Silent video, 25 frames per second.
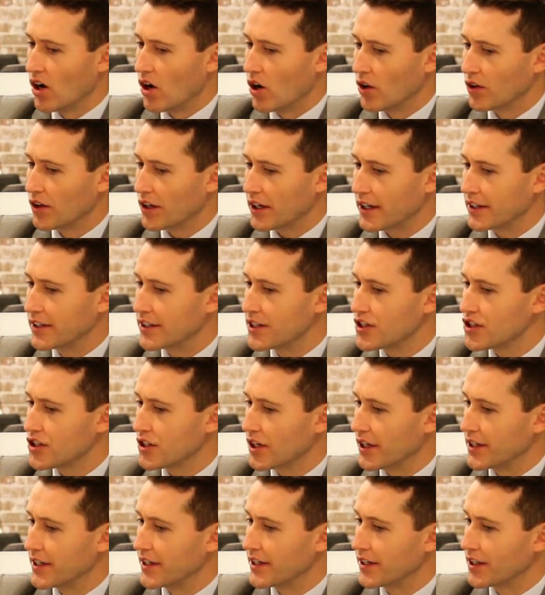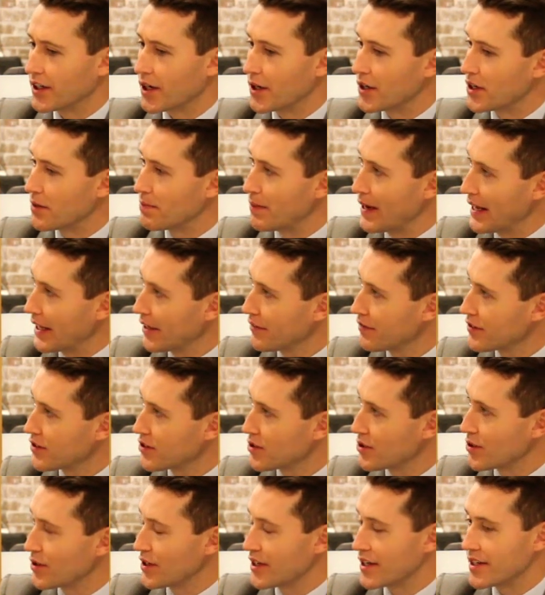on the condition I didn't go into betting for
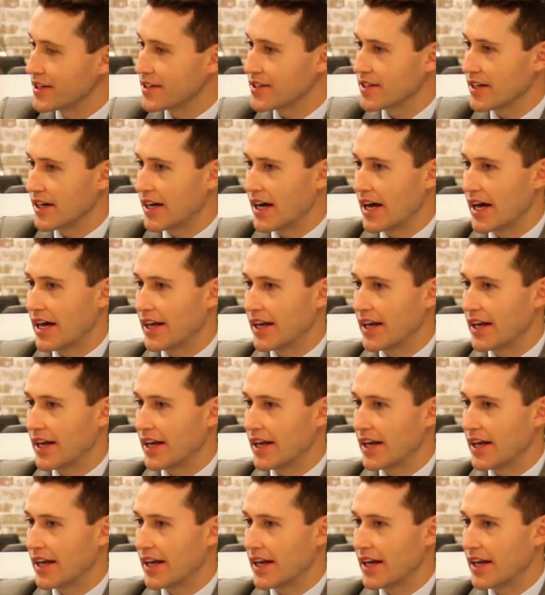2 years.